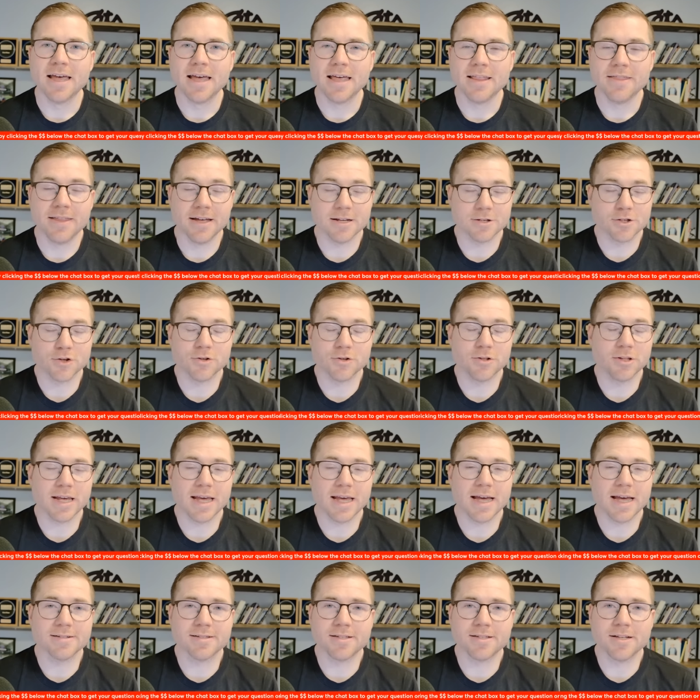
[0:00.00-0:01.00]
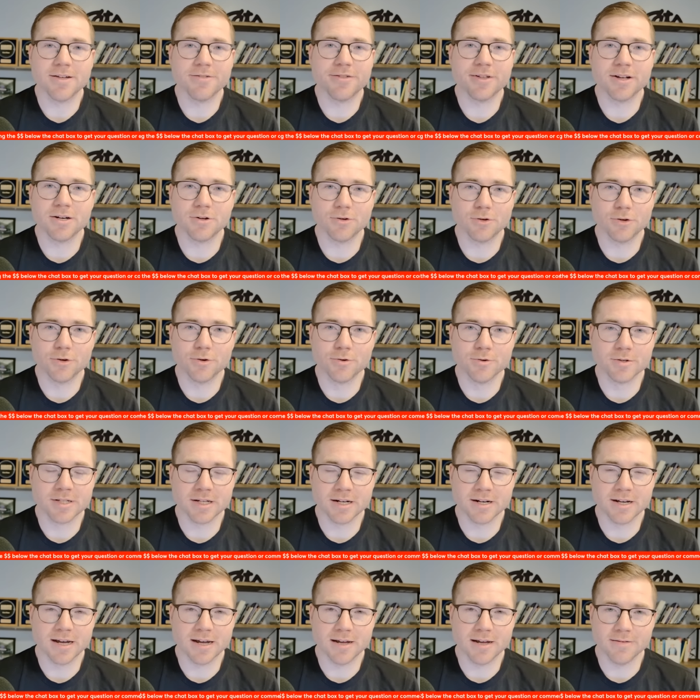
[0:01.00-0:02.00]
that certainly has nothing to lose.
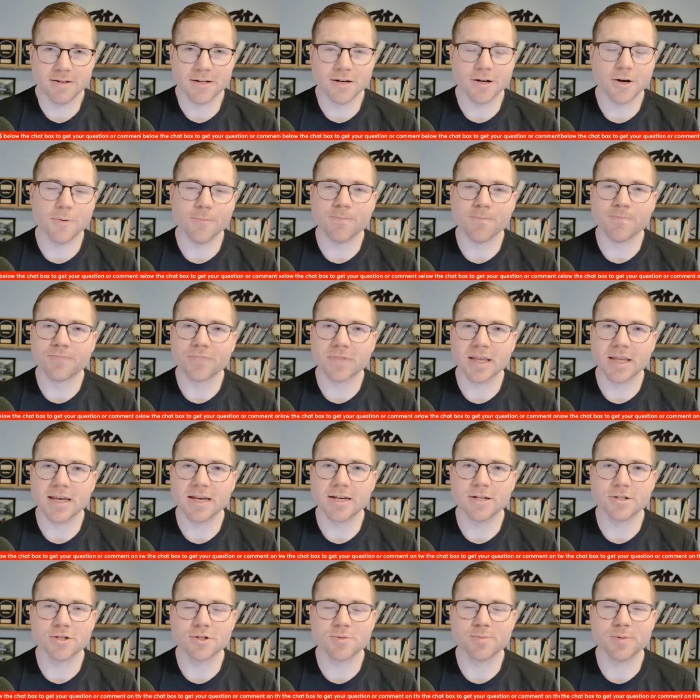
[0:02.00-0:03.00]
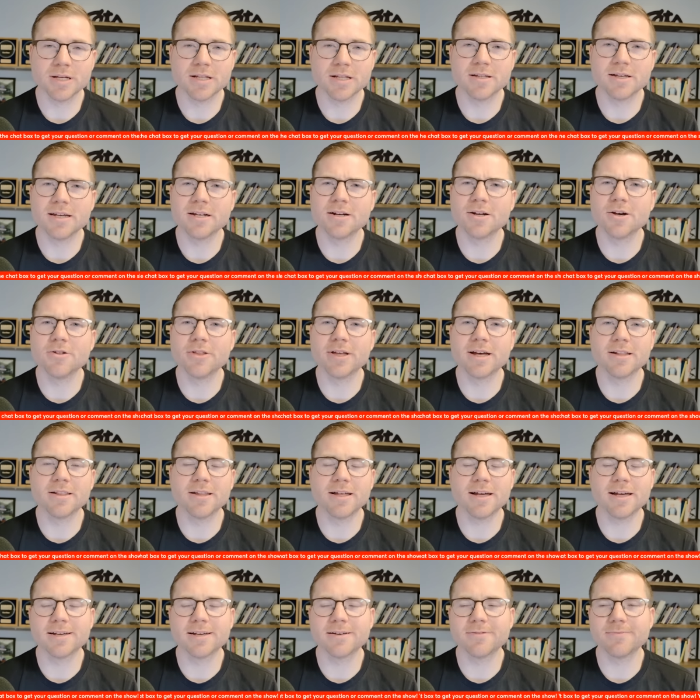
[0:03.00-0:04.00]
That, you know, he could just be, you know, that
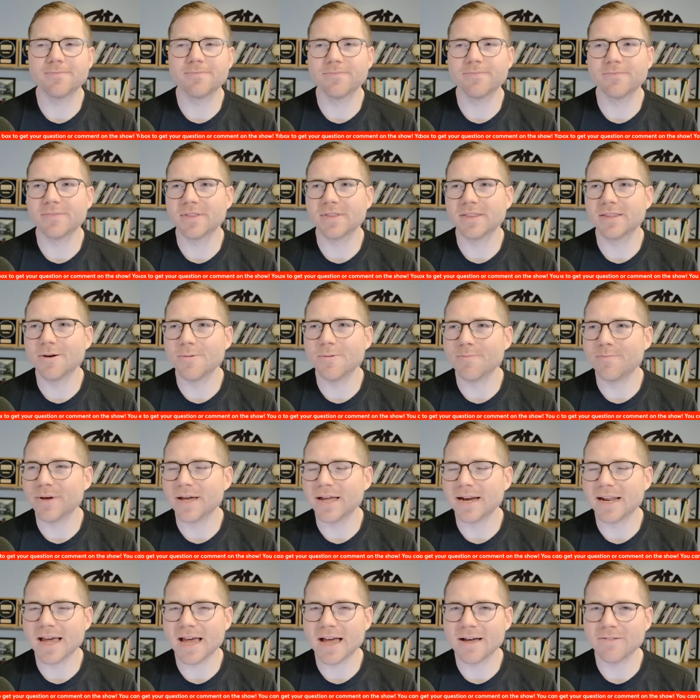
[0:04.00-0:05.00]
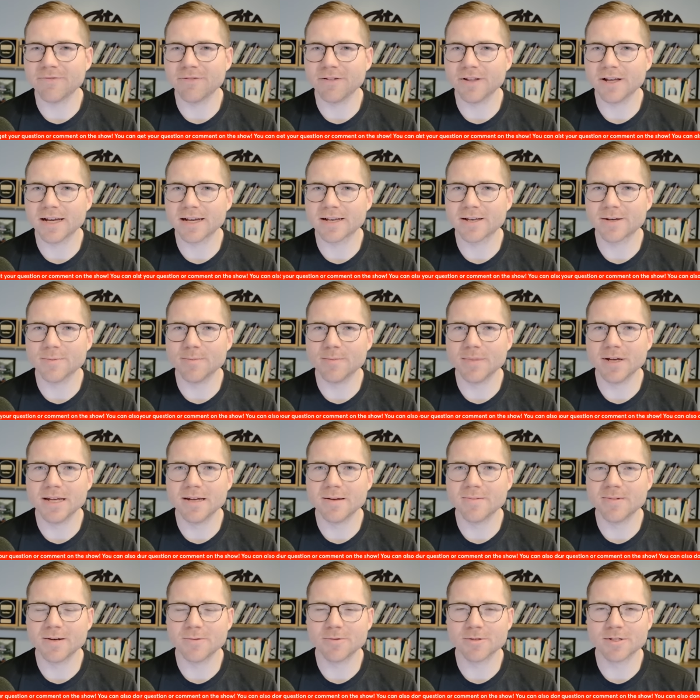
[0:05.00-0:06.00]
like the Ben Affleck
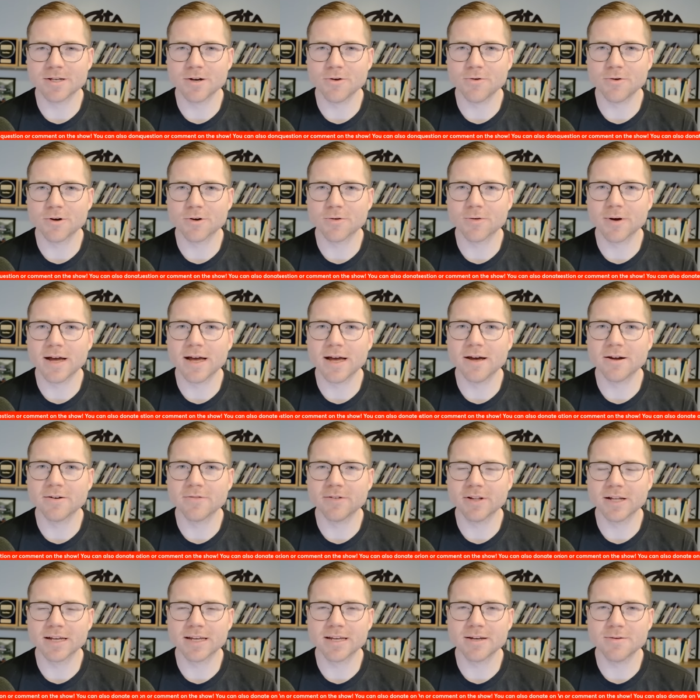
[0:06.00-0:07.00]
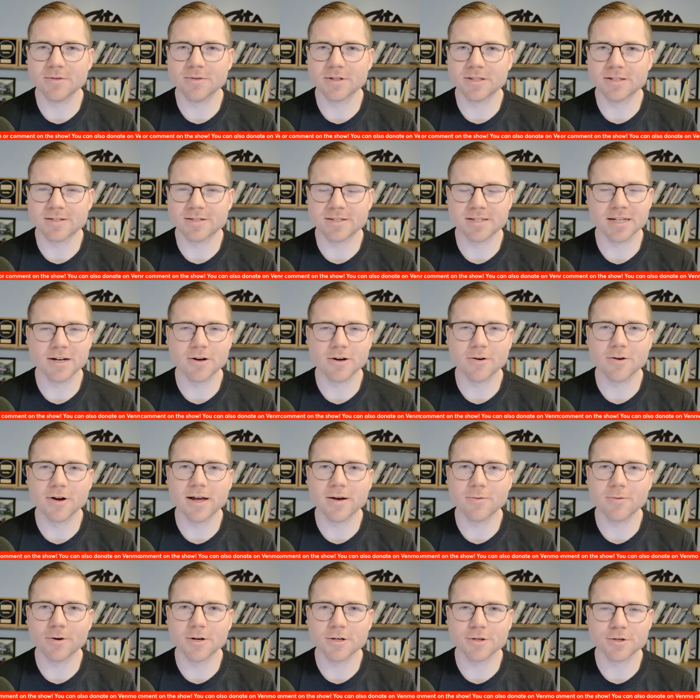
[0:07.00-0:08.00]
meme that was going around of like him with the
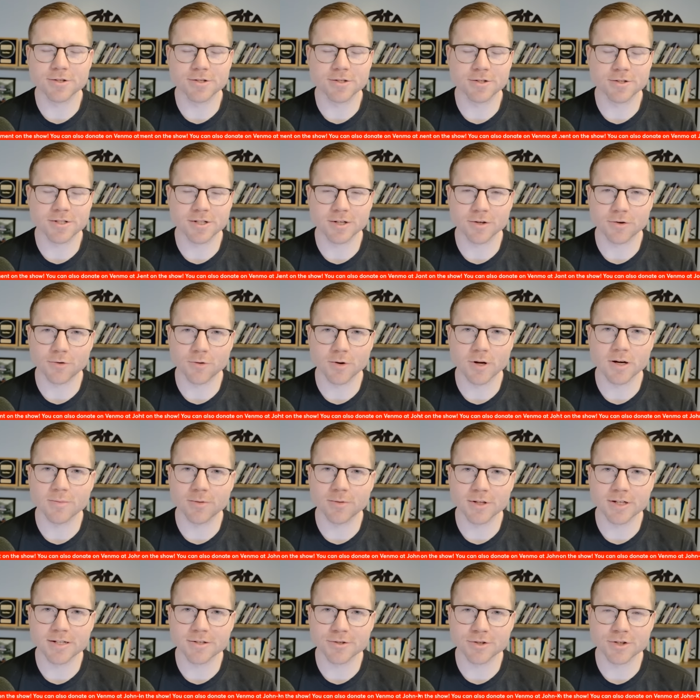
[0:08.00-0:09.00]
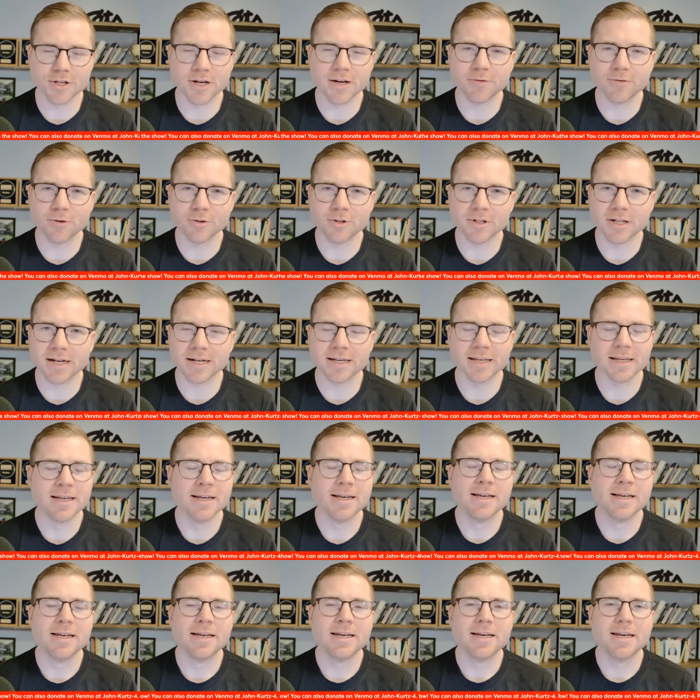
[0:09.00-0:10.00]
cigarette where he just looks incredibly disheveled. Like,
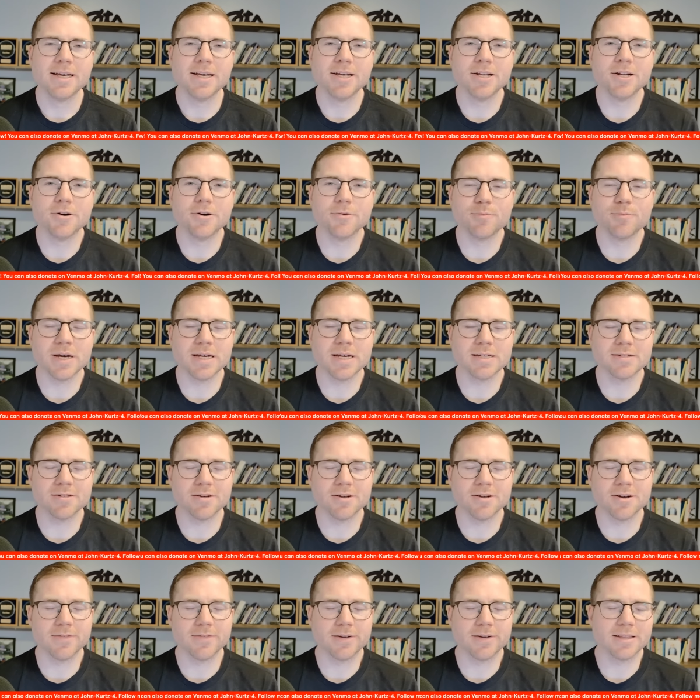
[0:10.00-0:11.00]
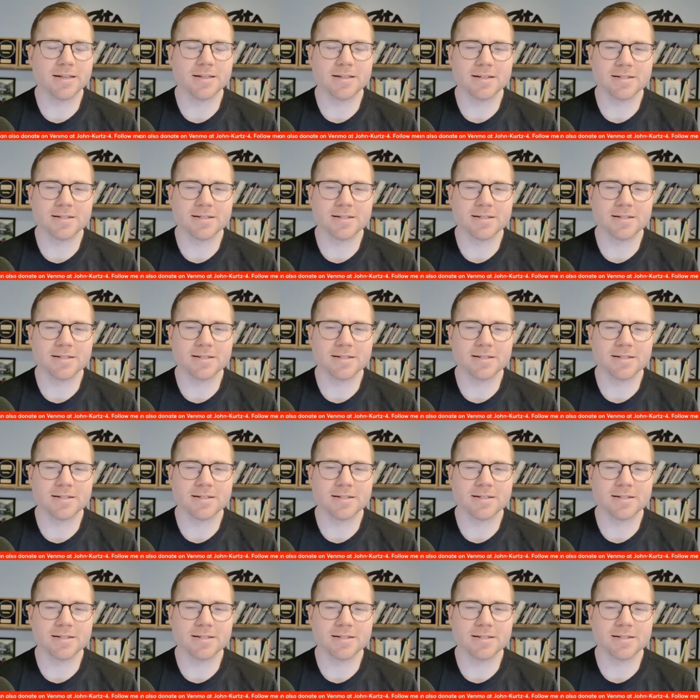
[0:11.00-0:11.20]
you know, based on everything